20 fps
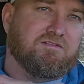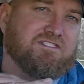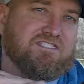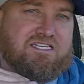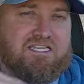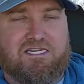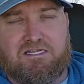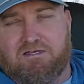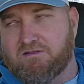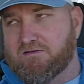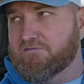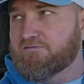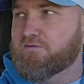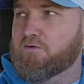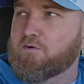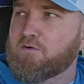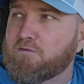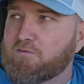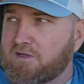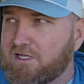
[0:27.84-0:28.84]
seat of the
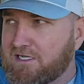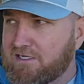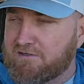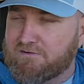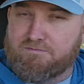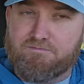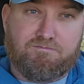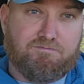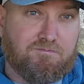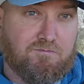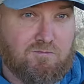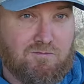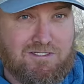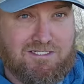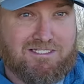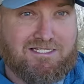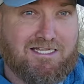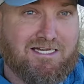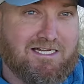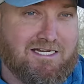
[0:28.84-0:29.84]
four-wheeler.
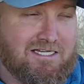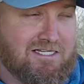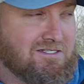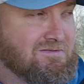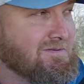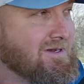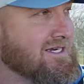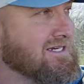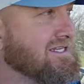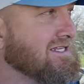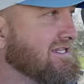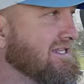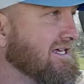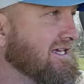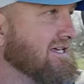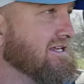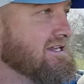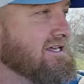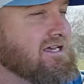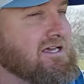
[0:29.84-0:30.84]
Was not expecting
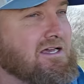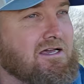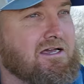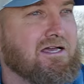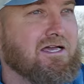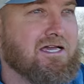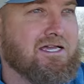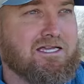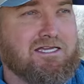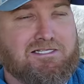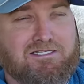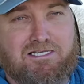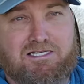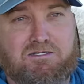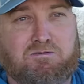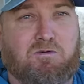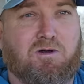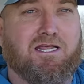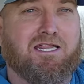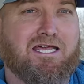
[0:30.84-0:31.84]
that. Guess
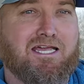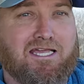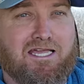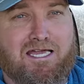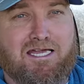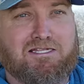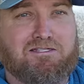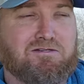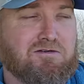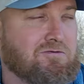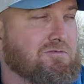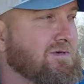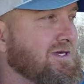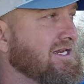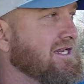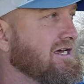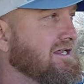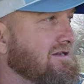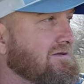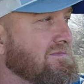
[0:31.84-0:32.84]
that's why that guy told
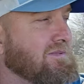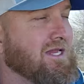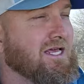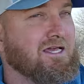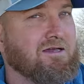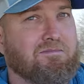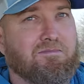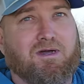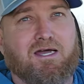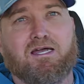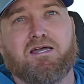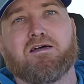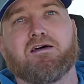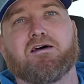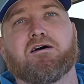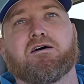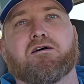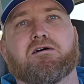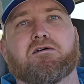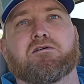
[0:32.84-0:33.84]
me not to plant
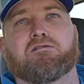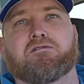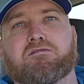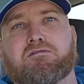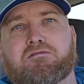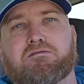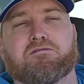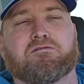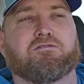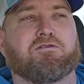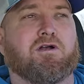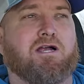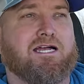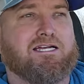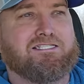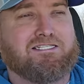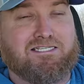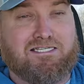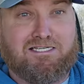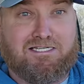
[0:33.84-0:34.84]
my
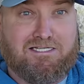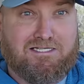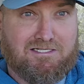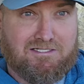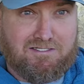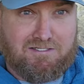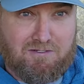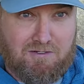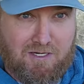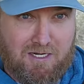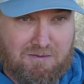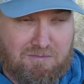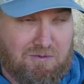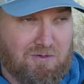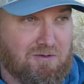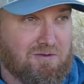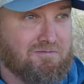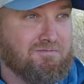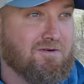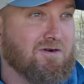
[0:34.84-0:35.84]
grass seed until
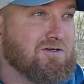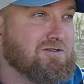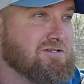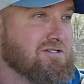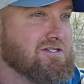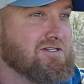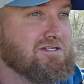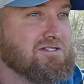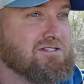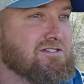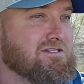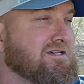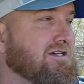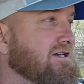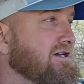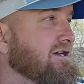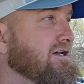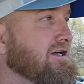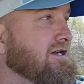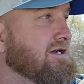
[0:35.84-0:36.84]
April the 1st, because
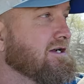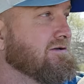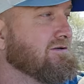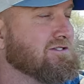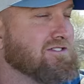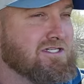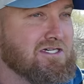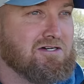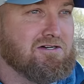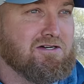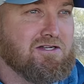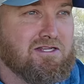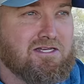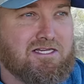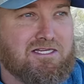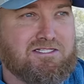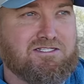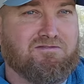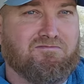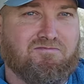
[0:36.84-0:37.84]
we're still going to
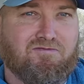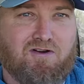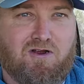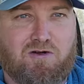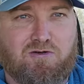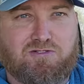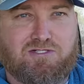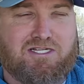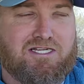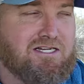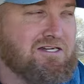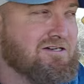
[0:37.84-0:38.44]
get some frost